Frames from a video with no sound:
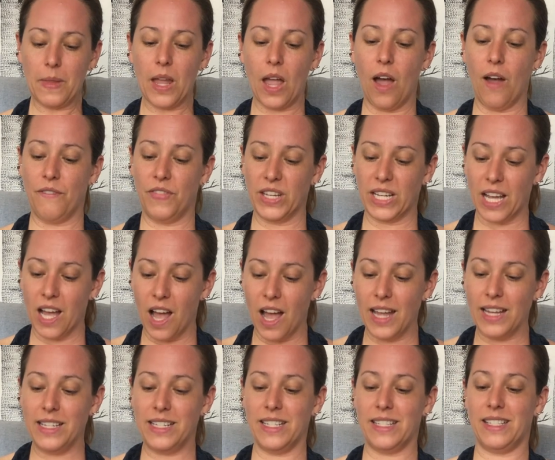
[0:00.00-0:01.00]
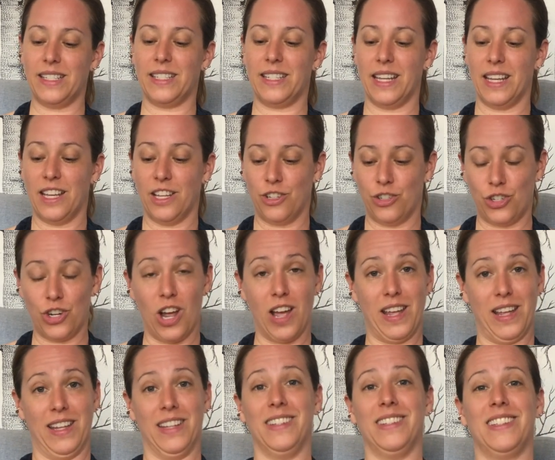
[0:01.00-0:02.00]
of the kindest
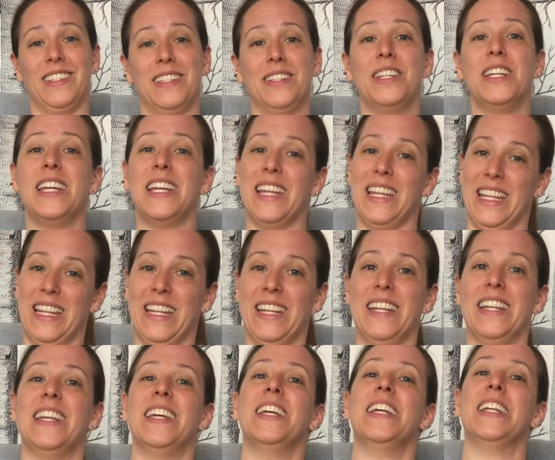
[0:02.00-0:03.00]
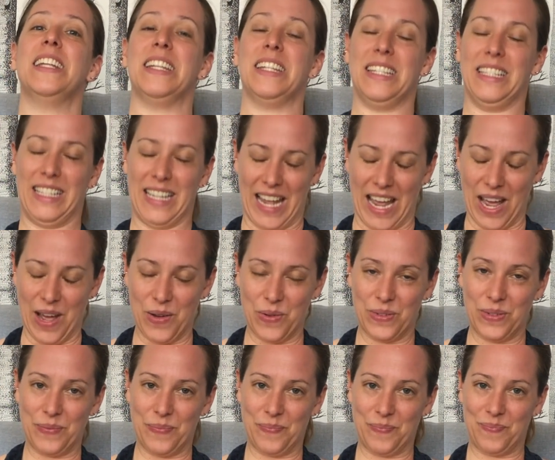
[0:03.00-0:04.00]
giant in town."